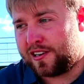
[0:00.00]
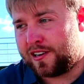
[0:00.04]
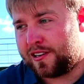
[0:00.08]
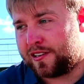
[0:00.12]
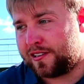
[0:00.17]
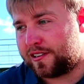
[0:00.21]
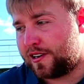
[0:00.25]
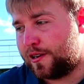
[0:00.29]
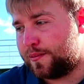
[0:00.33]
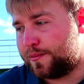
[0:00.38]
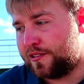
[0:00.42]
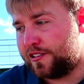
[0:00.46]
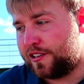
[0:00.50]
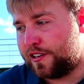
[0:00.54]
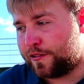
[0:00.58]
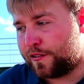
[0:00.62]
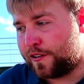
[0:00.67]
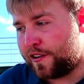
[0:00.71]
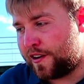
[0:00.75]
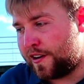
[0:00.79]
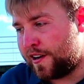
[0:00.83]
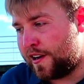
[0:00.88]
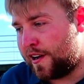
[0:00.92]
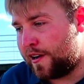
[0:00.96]
on a couple
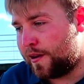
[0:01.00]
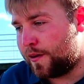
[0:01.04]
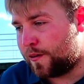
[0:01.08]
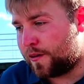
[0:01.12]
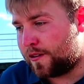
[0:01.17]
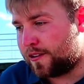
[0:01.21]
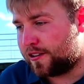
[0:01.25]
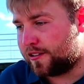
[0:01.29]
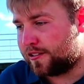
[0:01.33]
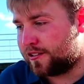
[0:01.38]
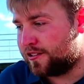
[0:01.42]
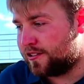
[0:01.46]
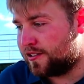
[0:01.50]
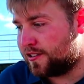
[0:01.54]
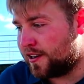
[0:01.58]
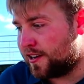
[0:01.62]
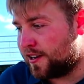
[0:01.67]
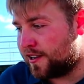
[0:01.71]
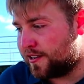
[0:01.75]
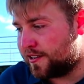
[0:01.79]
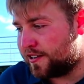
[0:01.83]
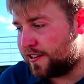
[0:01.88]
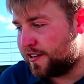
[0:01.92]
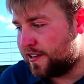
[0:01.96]
different networks
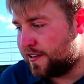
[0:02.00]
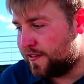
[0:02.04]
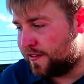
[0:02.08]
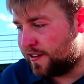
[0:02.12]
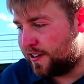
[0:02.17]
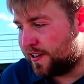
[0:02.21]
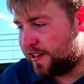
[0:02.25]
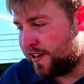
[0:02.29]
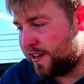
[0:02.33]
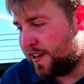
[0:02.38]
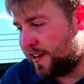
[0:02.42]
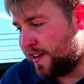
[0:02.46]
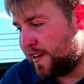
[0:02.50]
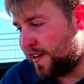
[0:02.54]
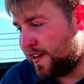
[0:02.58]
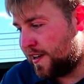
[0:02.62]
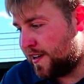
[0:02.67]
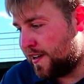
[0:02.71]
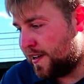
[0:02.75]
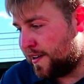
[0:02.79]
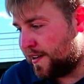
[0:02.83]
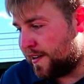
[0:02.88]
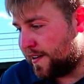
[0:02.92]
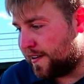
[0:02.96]
on TV.
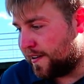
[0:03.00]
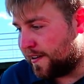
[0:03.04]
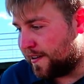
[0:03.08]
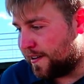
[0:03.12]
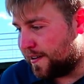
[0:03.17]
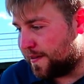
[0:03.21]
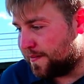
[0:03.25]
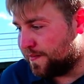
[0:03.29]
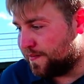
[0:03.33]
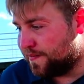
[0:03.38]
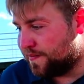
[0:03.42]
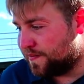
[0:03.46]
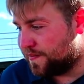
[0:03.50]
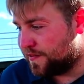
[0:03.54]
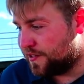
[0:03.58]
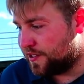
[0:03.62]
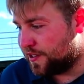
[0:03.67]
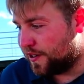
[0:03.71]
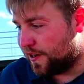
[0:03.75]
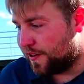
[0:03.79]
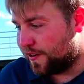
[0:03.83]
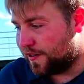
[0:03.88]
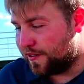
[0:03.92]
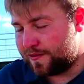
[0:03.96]

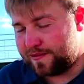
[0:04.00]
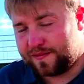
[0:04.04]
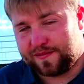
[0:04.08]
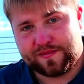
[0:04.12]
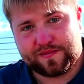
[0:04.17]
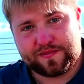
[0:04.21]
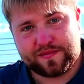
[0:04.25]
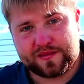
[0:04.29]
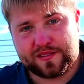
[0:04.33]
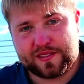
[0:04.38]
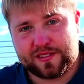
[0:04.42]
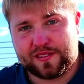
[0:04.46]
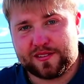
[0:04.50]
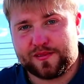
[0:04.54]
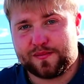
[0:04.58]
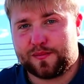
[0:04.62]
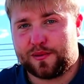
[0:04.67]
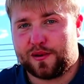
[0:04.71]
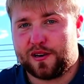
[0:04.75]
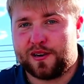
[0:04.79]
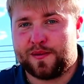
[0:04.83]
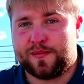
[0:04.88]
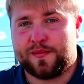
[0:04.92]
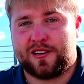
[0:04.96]
So
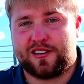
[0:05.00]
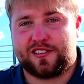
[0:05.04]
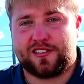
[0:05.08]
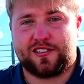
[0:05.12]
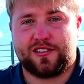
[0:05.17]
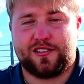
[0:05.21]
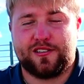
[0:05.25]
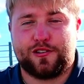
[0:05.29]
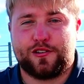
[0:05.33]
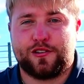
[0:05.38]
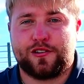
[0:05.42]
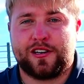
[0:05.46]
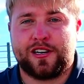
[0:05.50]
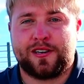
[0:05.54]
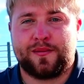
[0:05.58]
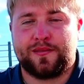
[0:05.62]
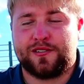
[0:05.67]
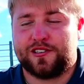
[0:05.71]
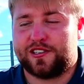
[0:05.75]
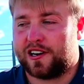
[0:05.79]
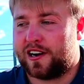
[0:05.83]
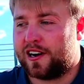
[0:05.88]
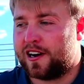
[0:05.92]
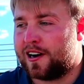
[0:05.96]
pretty much the dream
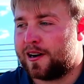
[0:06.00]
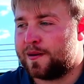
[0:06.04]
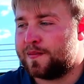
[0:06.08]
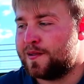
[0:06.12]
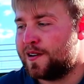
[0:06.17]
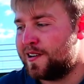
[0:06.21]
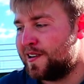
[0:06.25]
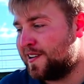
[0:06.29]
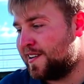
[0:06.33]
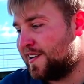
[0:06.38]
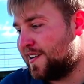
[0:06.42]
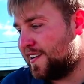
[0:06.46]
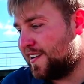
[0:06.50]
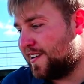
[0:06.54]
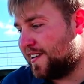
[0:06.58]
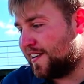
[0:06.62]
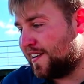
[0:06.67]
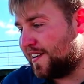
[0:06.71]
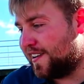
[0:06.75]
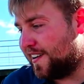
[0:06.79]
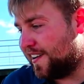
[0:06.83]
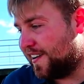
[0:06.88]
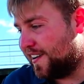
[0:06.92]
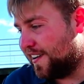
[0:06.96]
job.
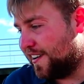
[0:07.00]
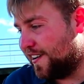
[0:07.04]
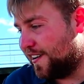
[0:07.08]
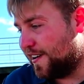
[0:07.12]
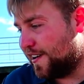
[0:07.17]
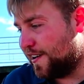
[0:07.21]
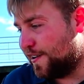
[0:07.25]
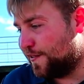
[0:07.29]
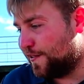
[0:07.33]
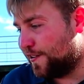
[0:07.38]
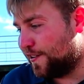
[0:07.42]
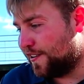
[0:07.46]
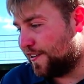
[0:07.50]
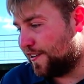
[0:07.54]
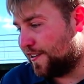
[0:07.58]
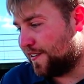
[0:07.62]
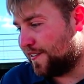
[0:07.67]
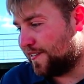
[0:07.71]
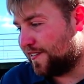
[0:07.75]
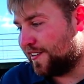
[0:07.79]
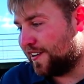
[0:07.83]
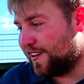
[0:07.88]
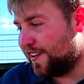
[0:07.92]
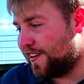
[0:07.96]
However,
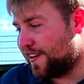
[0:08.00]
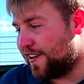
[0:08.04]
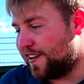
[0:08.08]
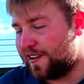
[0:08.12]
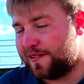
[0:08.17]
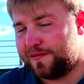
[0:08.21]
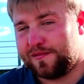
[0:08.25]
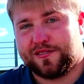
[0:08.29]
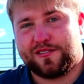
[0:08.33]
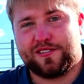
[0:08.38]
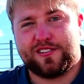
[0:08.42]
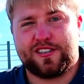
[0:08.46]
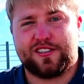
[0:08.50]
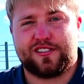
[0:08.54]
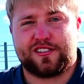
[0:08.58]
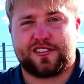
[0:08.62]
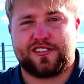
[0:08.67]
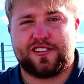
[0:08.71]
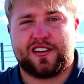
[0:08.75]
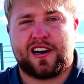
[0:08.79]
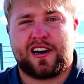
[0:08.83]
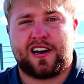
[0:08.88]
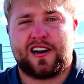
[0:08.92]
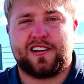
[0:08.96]
you know, I'm just
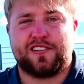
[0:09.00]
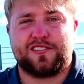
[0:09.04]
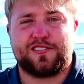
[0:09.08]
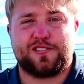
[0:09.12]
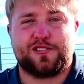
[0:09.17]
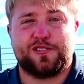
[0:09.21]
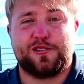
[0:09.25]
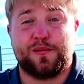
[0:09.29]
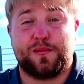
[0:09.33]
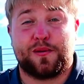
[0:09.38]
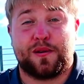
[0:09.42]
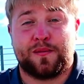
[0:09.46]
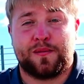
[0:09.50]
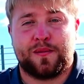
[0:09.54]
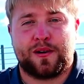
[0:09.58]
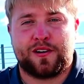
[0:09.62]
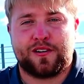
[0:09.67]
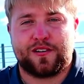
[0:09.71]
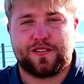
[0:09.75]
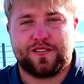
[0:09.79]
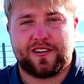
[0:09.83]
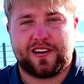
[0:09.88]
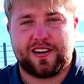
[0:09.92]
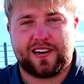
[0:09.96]
not super
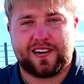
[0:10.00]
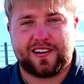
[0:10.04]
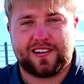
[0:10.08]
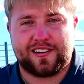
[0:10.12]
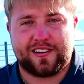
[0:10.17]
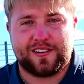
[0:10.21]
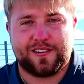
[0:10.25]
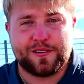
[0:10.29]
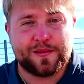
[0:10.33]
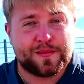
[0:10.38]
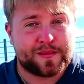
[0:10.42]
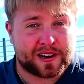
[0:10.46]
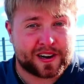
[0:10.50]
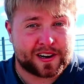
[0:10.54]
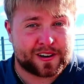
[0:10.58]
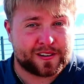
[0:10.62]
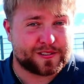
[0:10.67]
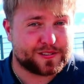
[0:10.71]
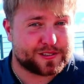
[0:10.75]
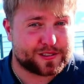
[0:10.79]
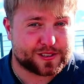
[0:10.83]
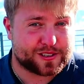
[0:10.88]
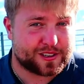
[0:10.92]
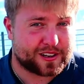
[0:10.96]
motivated to do my
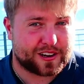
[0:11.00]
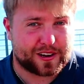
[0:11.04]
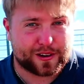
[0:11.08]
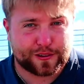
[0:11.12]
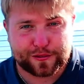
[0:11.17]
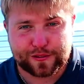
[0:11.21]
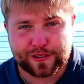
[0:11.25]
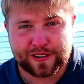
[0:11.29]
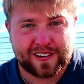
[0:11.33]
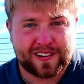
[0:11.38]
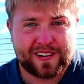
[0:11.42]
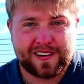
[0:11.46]
own stuff